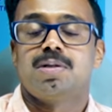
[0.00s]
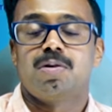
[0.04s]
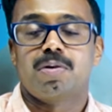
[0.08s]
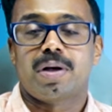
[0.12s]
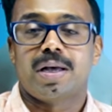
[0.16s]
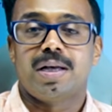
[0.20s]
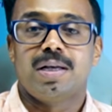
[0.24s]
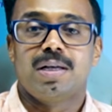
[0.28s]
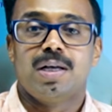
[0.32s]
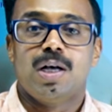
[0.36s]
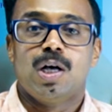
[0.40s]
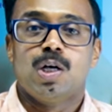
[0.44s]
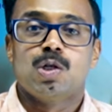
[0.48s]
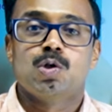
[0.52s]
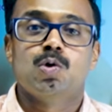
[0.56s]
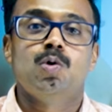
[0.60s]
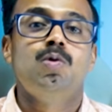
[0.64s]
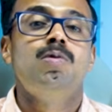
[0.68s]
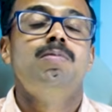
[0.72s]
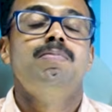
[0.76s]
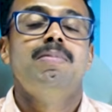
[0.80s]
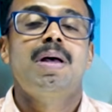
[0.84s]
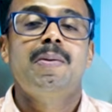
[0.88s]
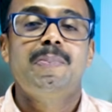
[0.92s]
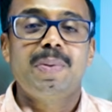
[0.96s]
Okay,
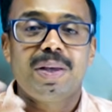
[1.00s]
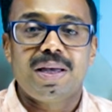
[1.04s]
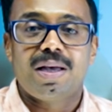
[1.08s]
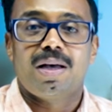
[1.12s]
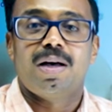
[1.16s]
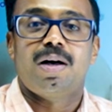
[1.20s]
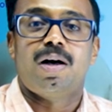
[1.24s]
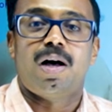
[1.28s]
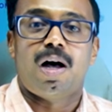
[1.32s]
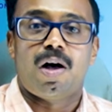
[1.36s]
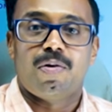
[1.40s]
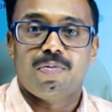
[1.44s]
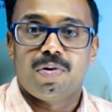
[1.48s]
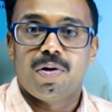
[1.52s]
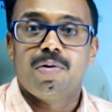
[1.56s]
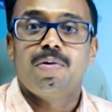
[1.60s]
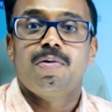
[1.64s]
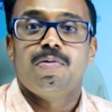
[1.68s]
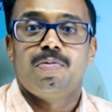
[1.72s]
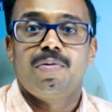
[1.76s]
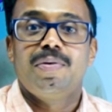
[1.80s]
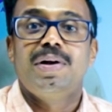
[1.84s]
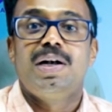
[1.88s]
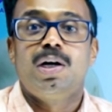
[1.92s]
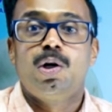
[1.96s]
so maybe we
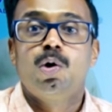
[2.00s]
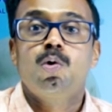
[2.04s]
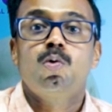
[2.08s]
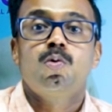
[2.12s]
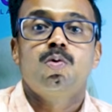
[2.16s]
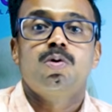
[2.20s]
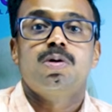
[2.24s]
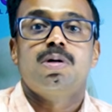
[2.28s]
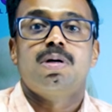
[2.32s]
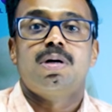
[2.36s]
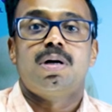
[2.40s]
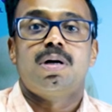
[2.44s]
will do